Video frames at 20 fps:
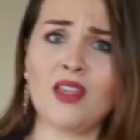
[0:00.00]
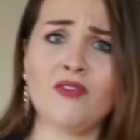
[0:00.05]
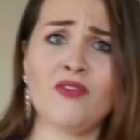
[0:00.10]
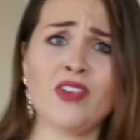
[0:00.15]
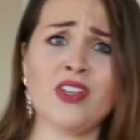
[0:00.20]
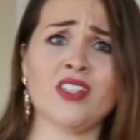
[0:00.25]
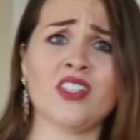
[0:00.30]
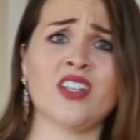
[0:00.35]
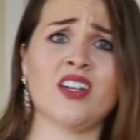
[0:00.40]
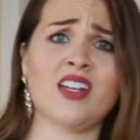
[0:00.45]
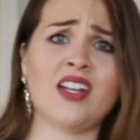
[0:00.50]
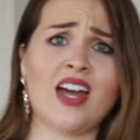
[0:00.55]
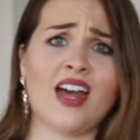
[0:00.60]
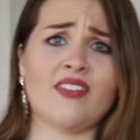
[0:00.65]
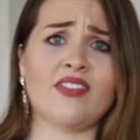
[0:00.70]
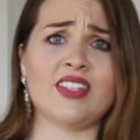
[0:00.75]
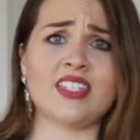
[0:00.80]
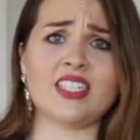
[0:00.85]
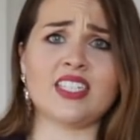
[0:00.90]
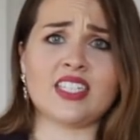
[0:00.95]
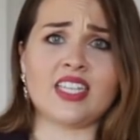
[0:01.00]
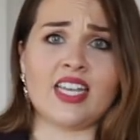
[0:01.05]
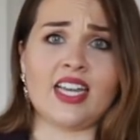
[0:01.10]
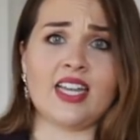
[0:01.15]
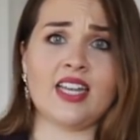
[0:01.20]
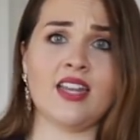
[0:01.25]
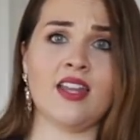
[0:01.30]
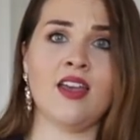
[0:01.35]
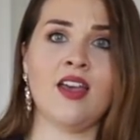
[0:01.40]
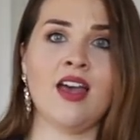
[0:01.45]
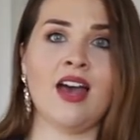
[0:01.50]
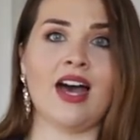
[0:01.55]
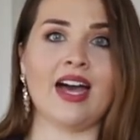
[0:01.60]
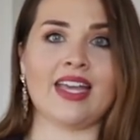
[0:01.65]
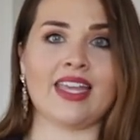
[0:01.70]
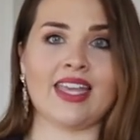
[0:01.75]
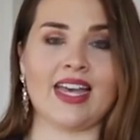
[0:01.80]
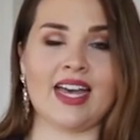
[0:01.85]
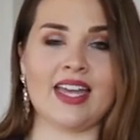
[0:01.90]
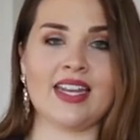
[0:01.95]
feels good on the skin.
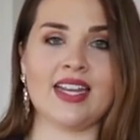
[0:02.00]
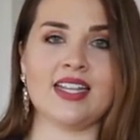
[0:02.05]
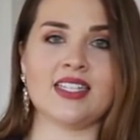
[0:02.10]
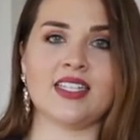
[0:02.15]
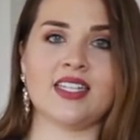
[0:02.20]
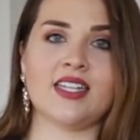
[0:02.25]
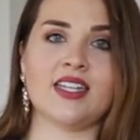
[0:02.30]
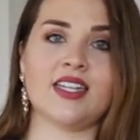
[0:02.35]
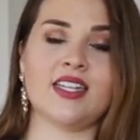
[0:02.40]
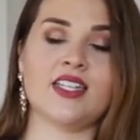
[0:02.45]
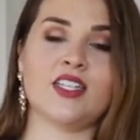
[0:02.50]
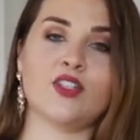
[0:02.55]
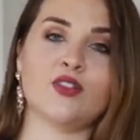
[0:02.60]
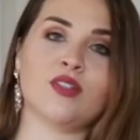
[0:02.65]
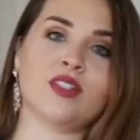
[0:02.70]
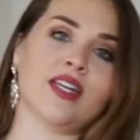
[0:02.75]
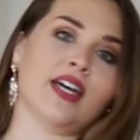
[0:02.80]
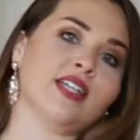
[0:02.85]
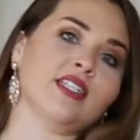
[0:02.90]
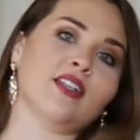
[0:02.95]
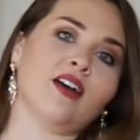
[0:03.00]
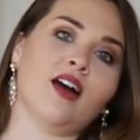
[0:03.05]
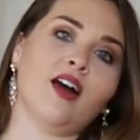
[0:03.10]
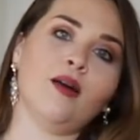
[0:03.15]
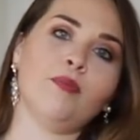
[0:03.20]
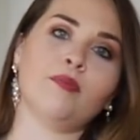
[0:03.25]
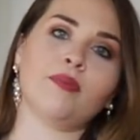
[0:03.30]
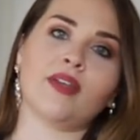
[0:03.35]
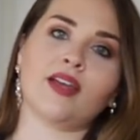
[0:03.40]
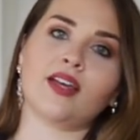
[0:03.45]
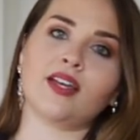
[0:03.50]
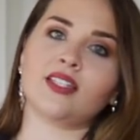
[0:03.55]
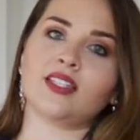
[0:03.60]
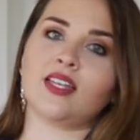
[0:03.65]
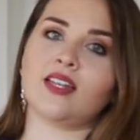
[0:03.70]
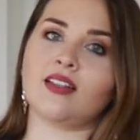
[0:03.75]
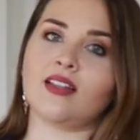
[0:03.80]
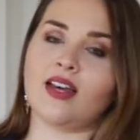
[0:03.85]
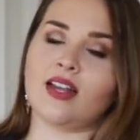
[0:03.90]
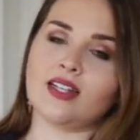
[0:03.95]
Again, I didn't need to size up. Like I
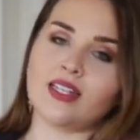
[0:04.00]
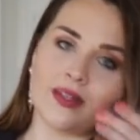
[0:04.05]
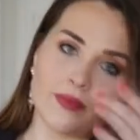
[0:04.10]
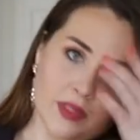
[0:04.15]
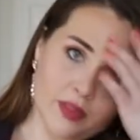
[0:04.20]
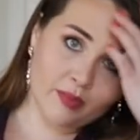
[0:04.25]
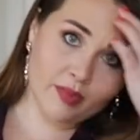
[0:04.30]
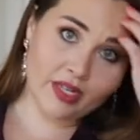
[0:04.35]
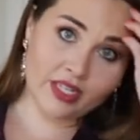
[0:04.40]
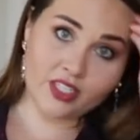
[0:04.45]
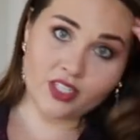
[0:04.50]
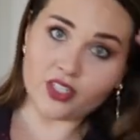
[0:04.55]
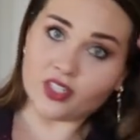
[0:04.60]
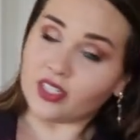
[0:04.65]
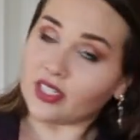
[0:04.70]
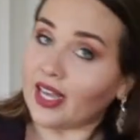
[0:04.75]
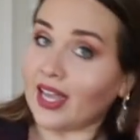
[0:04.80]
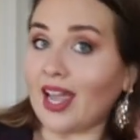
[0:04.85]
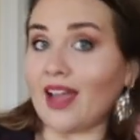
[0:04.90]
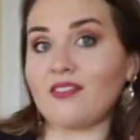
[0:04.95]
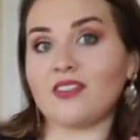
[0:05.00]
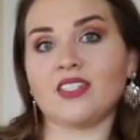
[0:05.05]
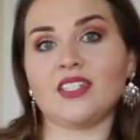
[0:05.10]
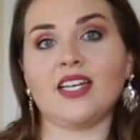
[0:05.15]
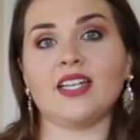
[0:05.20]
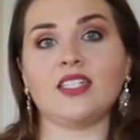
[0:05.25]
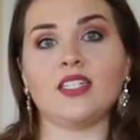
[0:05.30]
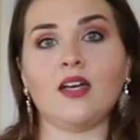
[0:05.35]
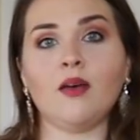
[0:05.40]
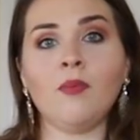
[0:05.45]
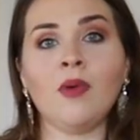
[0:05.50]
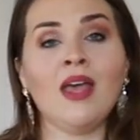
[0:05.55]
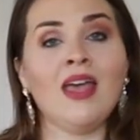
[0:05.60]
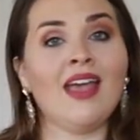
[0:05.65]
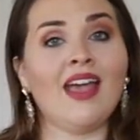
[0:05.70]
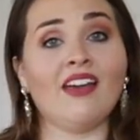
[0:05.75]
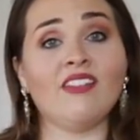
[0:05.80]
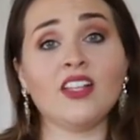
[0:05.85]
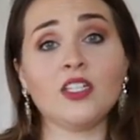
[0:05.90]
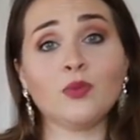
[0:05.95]
said, a lot of times in blazers I have to size up,
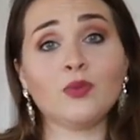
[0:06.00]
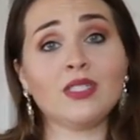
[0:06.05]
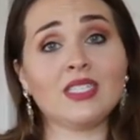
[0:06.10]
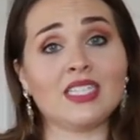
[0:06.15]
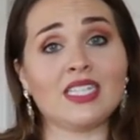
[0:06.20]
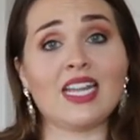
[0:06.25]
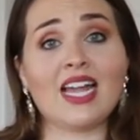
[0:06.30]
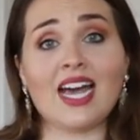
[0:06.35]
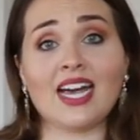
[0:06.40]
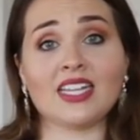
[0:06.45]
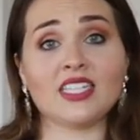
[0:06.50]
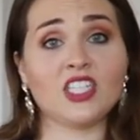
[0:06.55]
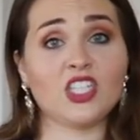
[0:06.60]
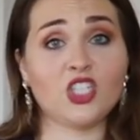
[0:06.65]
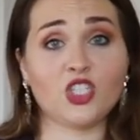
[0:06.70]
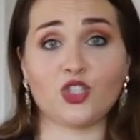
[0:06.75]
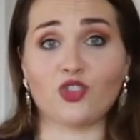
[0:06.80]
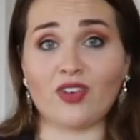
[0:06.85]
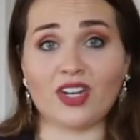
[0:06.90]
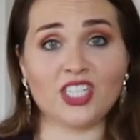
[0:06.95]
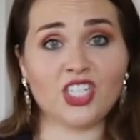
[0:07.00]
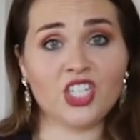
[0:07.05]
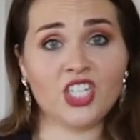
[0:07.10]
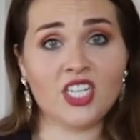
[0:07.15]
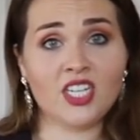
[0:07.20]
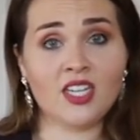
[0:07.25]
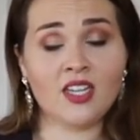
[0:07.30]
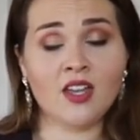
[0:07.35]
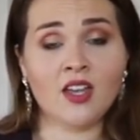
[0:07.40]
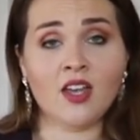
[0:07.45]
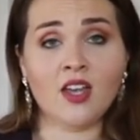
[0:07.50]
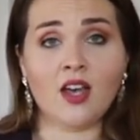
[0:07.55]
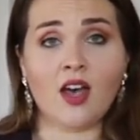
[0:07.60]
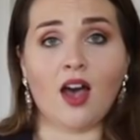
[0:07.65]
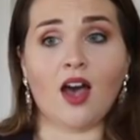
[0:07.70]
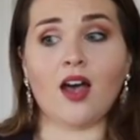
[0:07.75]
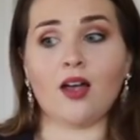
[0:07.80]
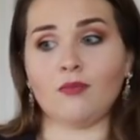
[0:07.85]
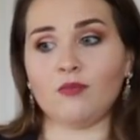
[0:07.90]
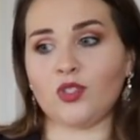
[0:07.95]
and this one's not stretchy.
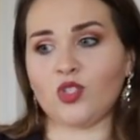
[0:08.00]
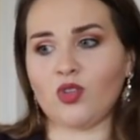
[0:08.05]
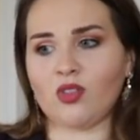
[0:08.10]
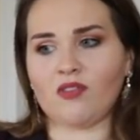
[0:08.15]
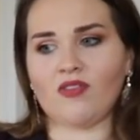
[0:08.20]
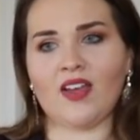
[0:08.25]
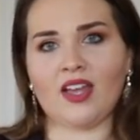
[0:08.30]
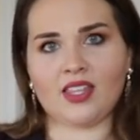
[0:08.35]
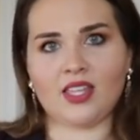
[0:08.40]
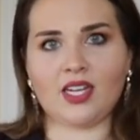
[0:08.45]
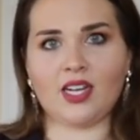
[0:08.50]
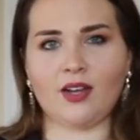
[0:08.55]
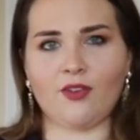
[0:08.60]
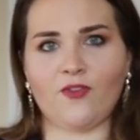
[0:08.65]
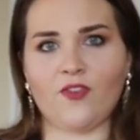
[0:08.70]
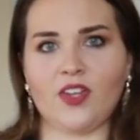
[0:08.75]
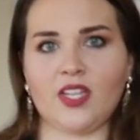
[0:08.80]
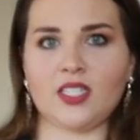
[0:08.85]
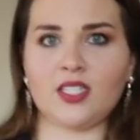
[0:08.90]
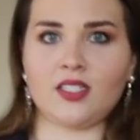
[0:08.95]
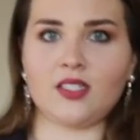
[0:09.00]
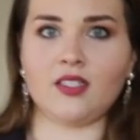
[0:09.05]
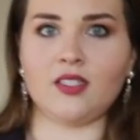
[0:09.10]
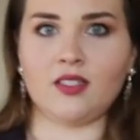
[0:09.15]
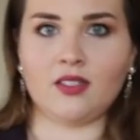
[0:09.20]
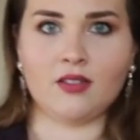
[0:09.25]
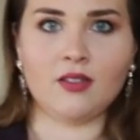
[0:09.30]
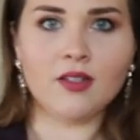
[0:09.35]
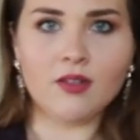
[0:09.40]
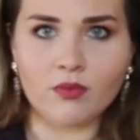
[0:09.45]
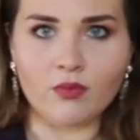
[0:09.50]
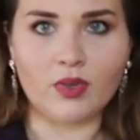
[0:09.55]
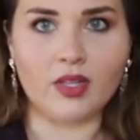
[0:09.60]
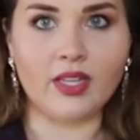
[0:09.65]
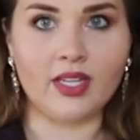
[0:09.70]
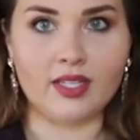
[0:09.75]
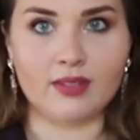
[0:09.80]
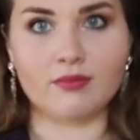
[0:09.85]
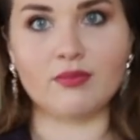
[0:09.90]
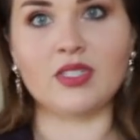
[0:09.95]
So the fact that it fits is
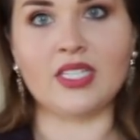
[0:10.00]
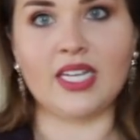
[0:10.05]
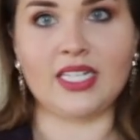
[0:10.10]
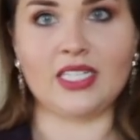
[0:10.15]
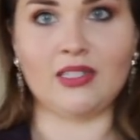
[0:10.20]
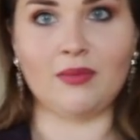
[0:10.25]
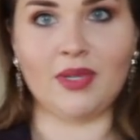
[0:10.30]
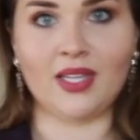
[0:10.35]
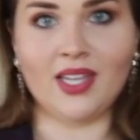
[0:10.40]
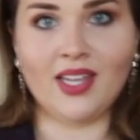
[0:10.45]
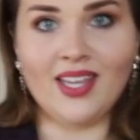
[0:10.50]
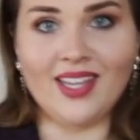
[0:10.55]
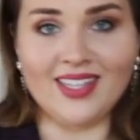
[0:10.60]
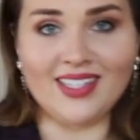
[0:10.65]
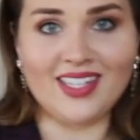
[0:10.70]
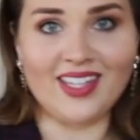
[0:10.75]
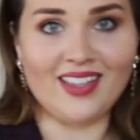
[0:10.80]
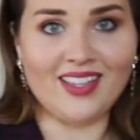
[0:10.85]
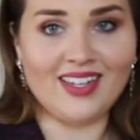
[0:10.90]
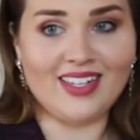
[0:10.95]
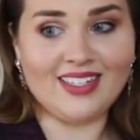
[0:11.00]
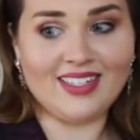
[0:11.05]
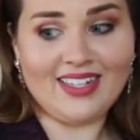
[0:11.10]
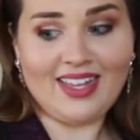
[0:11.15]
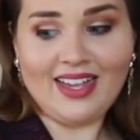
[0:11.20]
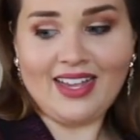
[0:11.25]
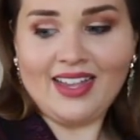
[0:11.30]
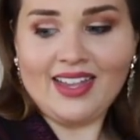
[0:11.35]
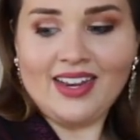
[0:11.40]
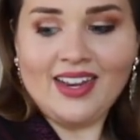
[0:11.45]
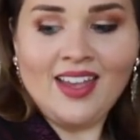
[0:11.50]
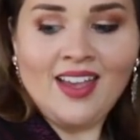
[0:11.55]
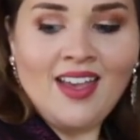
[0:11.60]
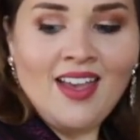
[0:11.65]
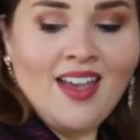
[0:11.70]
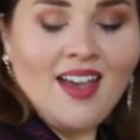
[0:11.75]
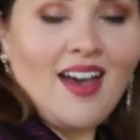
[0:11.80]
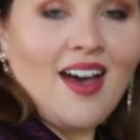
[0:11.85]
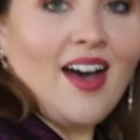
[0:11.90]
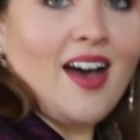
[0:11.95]
really a testament to the design,
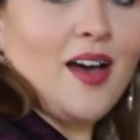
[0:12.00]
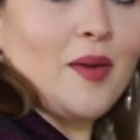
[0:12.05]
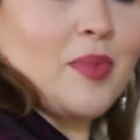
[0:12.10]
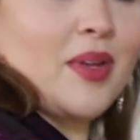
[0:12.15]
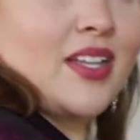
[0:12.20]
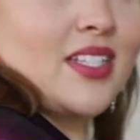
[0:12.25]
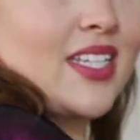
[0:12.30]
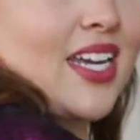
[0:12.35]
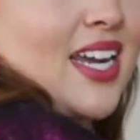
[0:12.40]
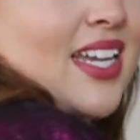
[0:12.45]
because